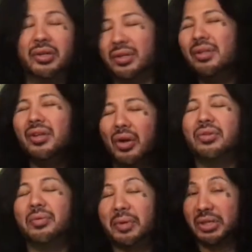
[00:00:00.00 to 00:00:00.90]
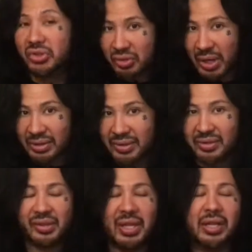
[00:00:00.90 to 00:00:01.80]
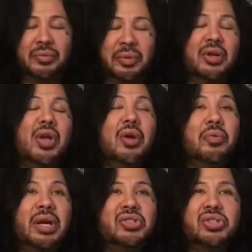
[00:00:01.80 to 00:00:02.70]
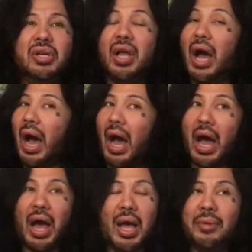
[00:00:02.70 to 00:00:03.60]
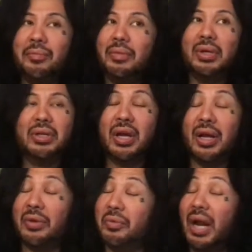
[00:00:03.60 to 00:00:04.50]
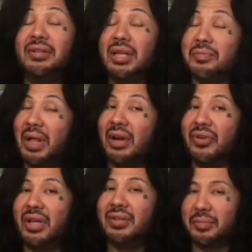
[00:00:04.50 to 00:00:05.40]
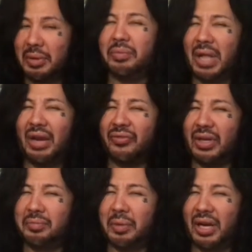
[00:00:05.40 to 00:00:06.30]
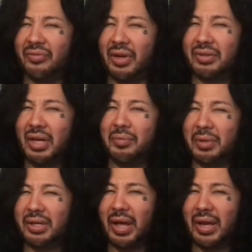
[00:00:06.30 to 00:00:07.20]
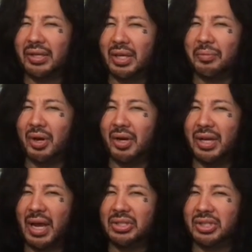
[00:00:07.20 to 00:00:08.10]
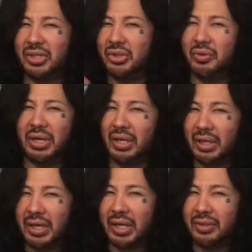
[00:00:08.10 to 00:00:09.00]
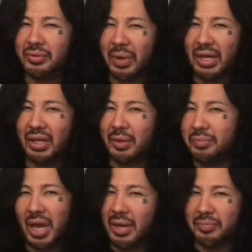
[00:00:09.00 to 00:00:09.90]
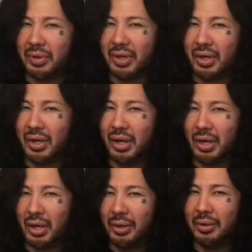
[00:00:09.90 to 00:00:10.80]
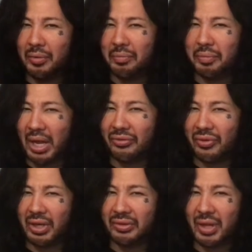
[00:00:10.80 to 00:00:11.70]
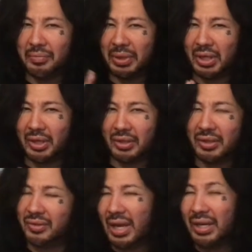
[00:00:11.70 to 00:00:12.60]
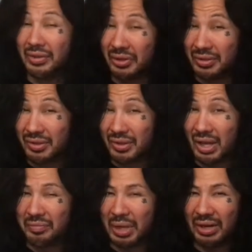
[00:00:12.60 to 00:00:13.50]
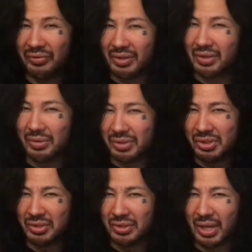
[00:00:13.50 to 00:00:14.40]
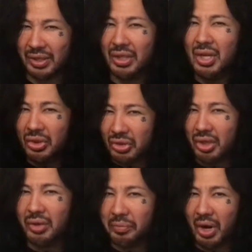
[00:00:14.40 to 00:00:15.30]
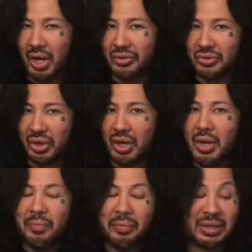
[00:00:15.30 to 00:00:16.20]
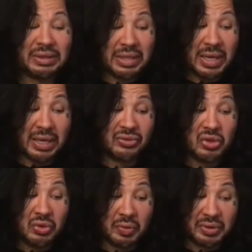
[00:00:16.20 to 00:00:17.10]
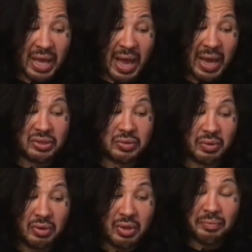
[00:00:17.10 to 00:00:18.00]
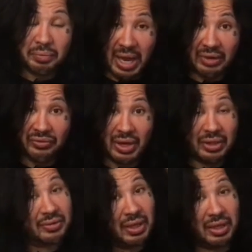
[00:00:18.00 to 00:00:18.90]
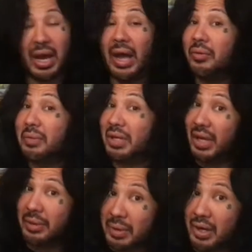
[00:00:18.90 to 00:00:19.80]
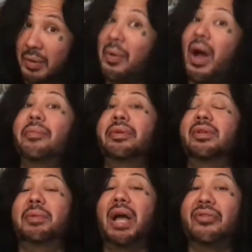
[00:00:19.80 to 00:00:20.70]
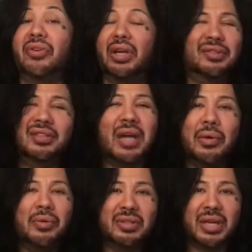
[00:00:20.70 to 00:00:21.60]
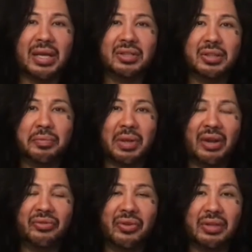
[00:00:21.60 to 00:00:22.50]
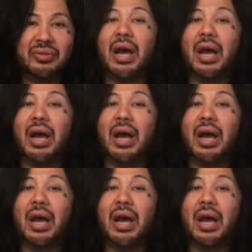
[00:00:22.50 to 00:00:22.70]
You know, somebody is dressed as a Klansman, which and when I say blackface, I mean blackface, blackface. I don't mean like Kim Kardashian doing Aaliyah's makeup type of blackface. I mean, because I didn't even consider that blackface. That was just like good bronzer. But this was actual blackface. And I don't mean like Mary Poppins blackface, because that wasn't actually blackface.